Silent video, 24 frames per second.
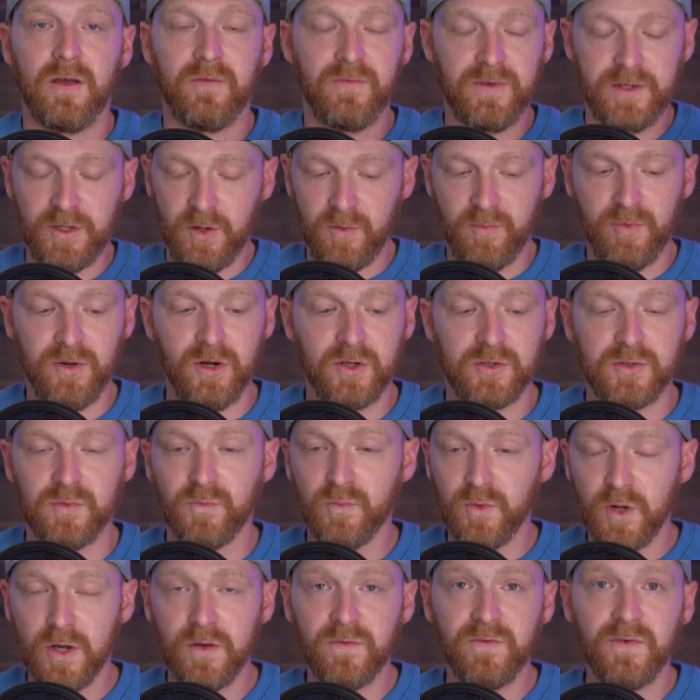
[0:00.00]
video production
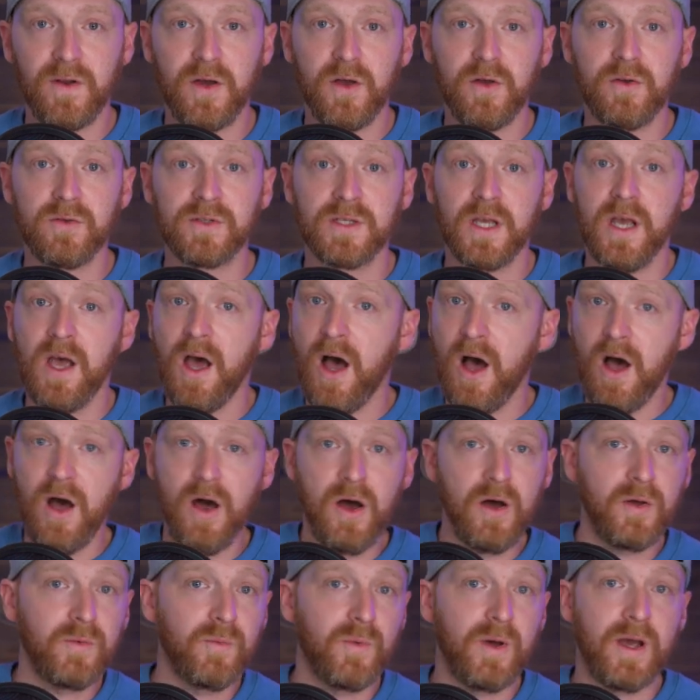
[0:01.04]
workflows,
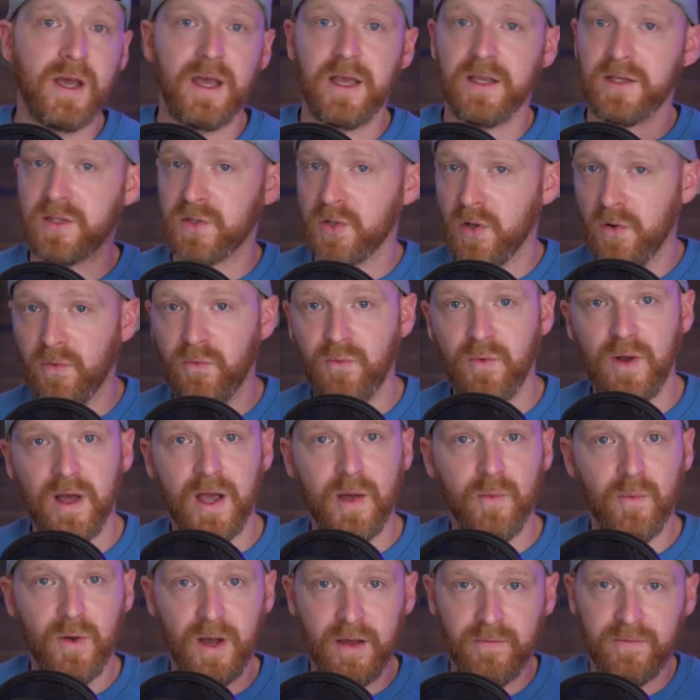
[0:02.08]
hardware,
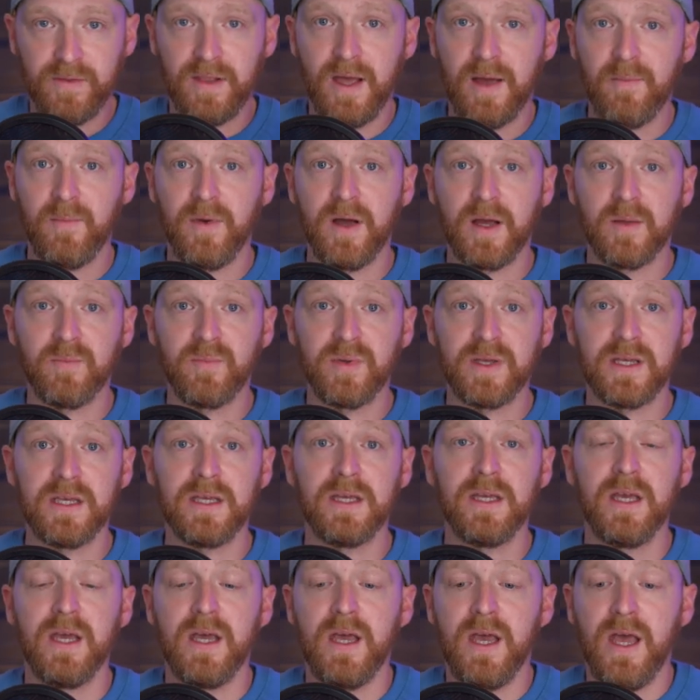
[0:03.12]
software, whatever that might
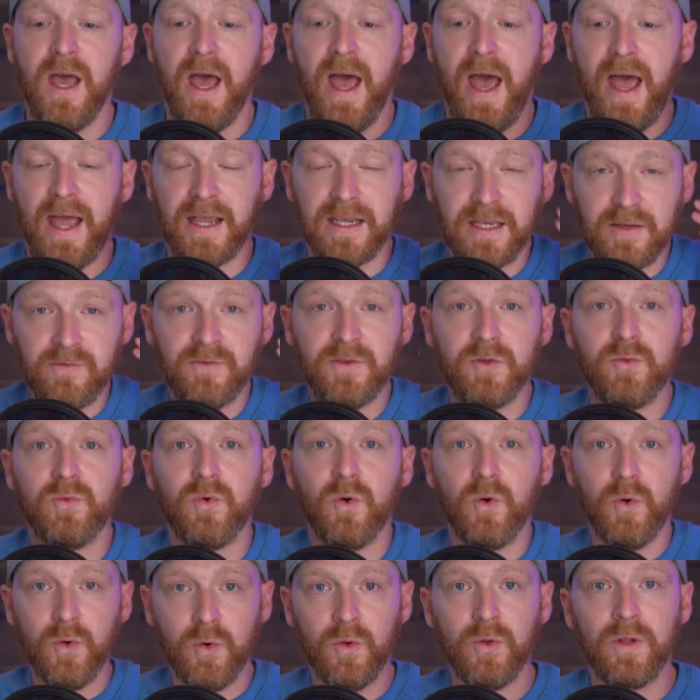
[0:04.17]
be, and give you
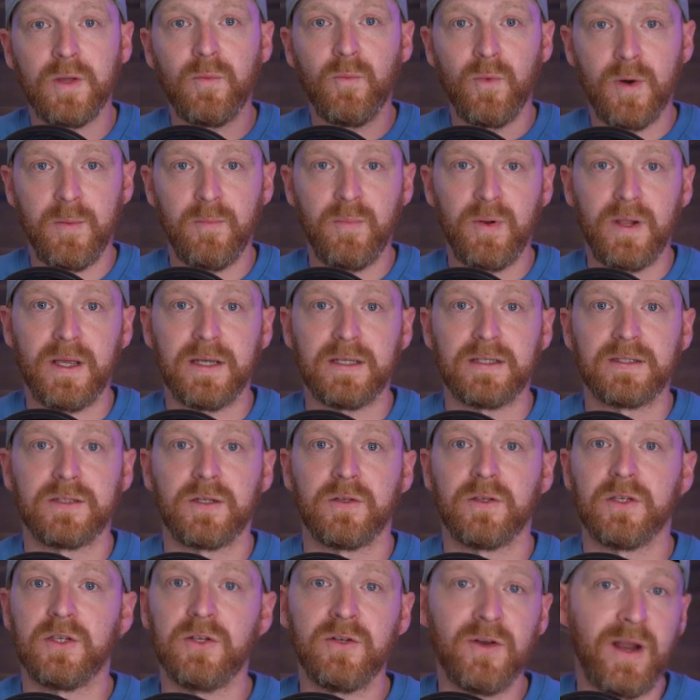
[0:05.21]
all in one place so
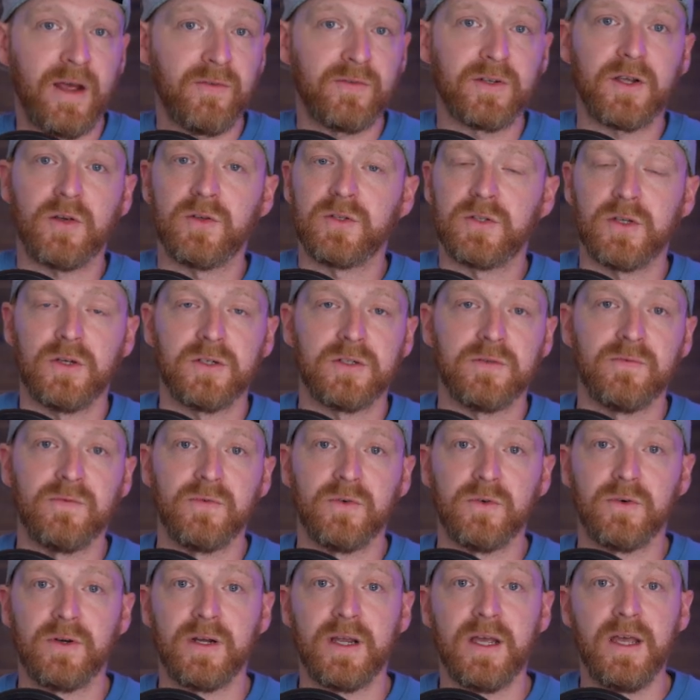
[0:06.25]
that you don't have to go searching
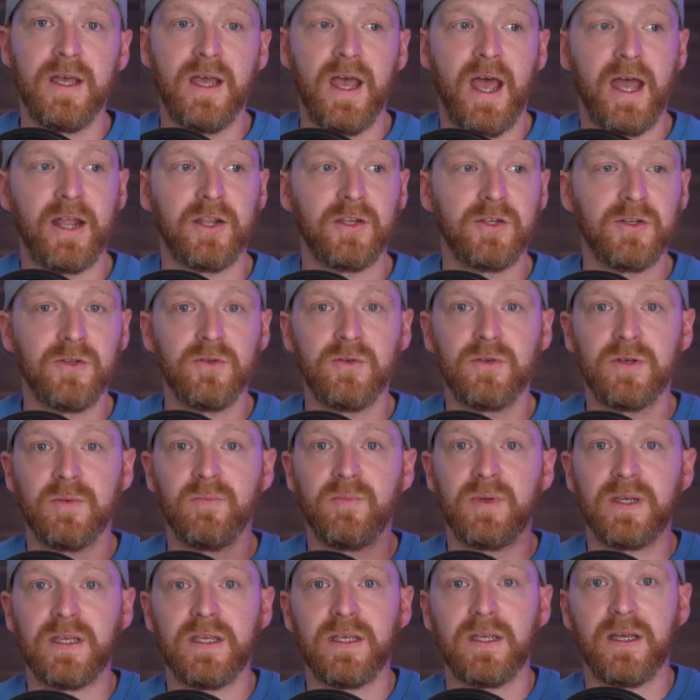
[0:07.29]
for it, and you can
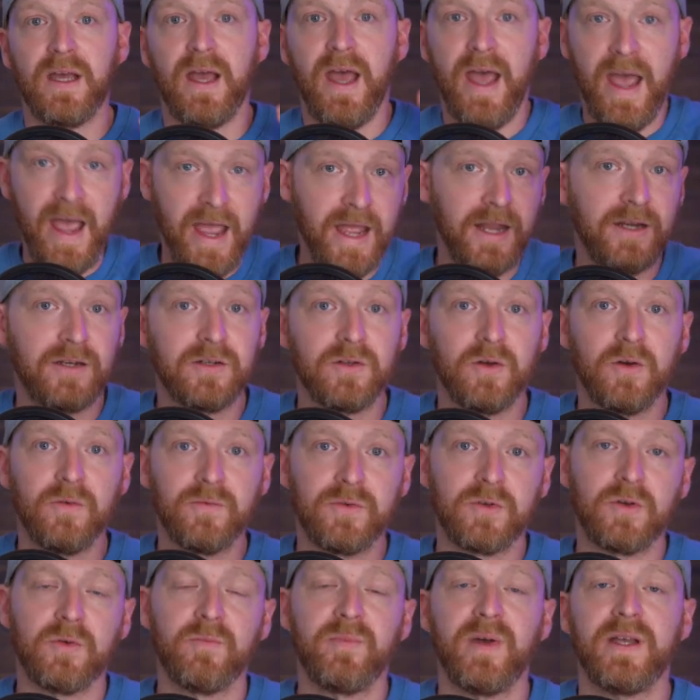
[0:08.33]
be ahead of
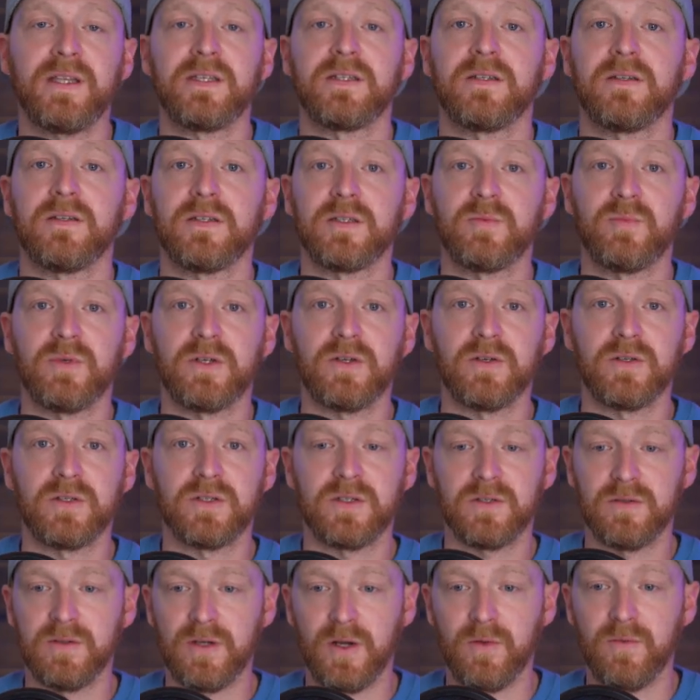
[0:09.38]
your competitors.
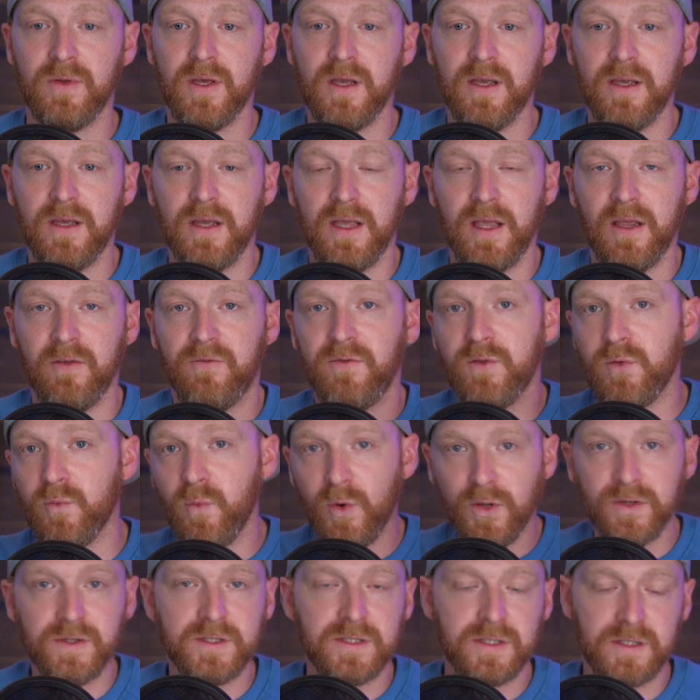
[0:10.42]
Because, you know, if you
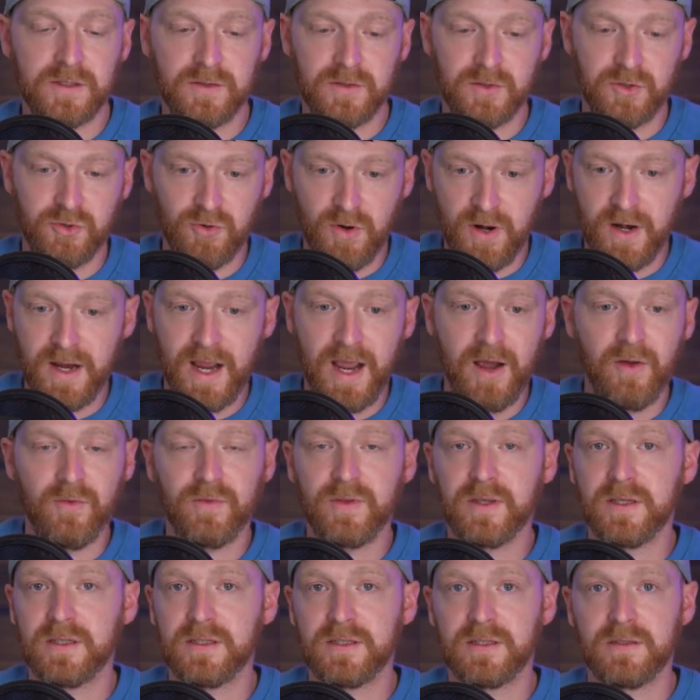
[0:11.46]
want to try out
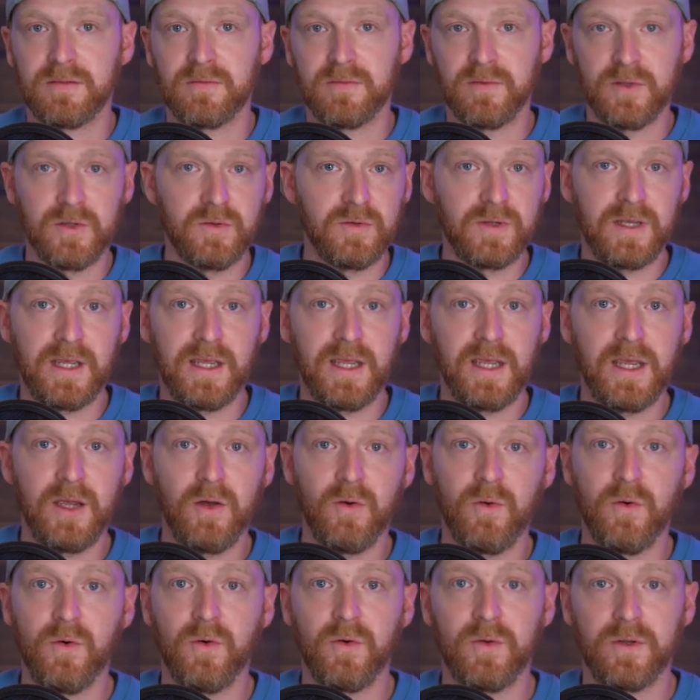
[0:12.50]
this new gear,
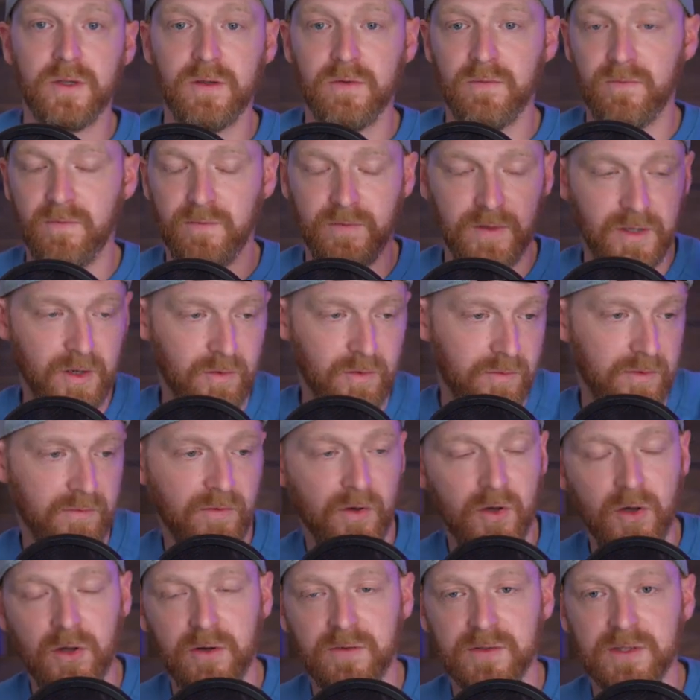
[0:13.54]
or you've
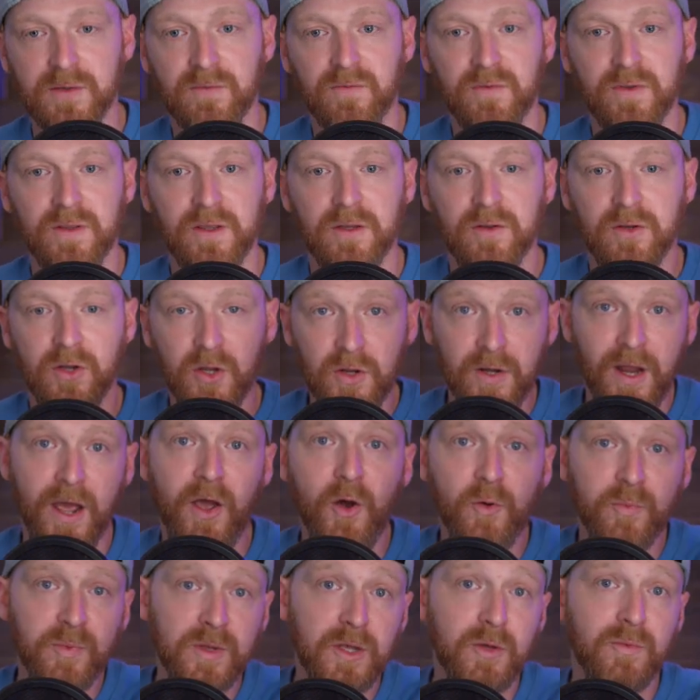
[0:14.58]
heard of something that could
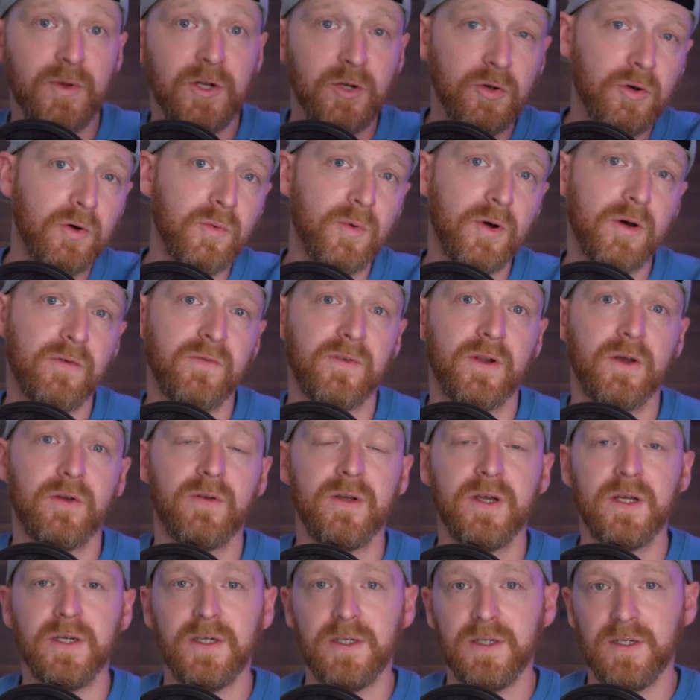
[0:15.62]
help you in your workflow,
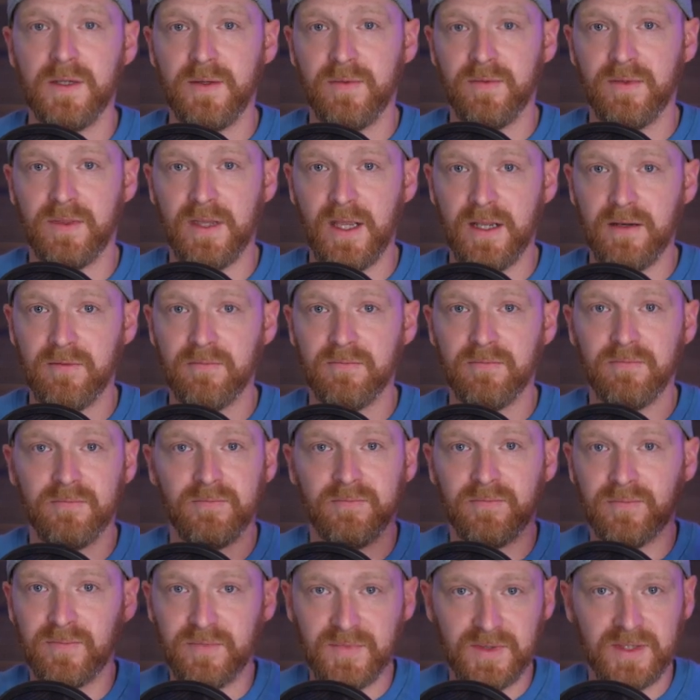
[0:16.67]
then
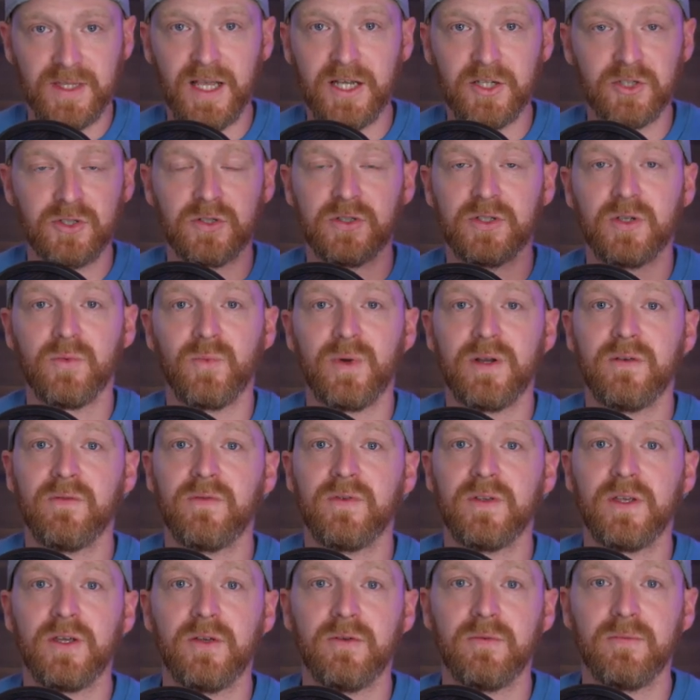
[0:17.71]
that's just a win
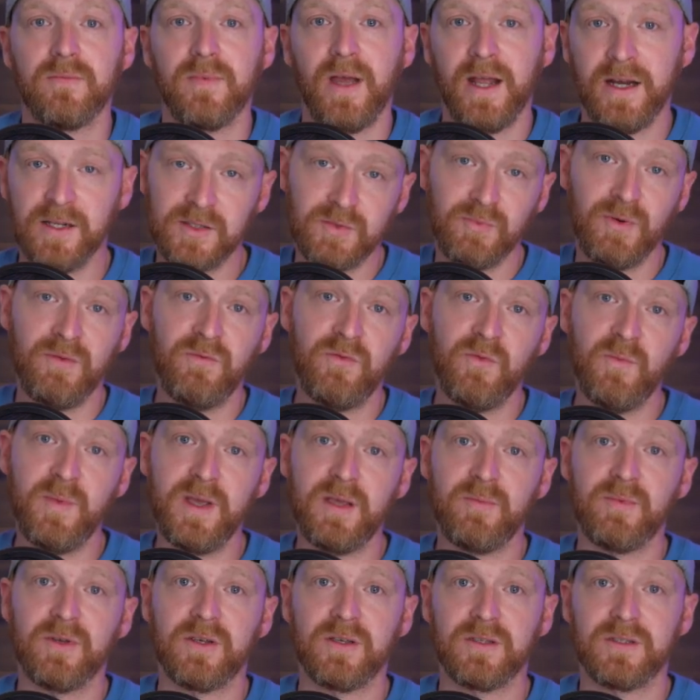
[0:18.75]
for you. And it's a win for
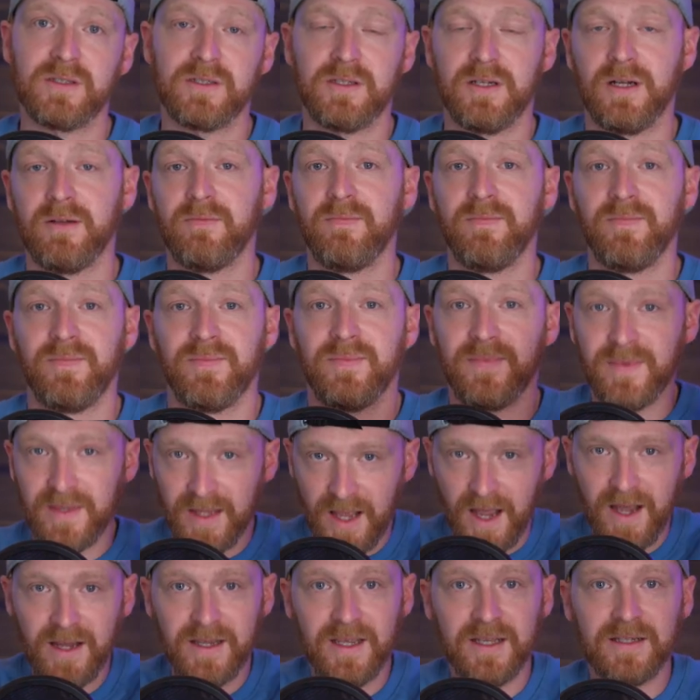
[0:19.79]
me, because, you know,
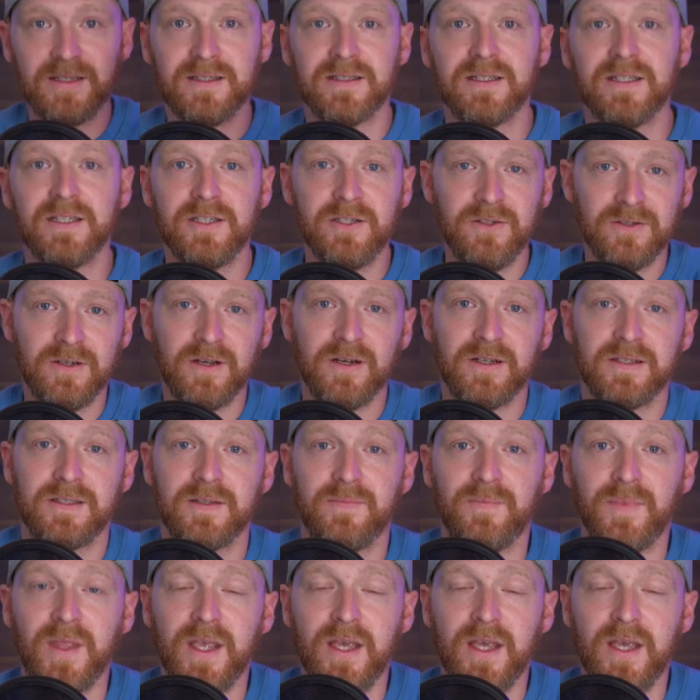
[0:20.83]
I get to see you guys.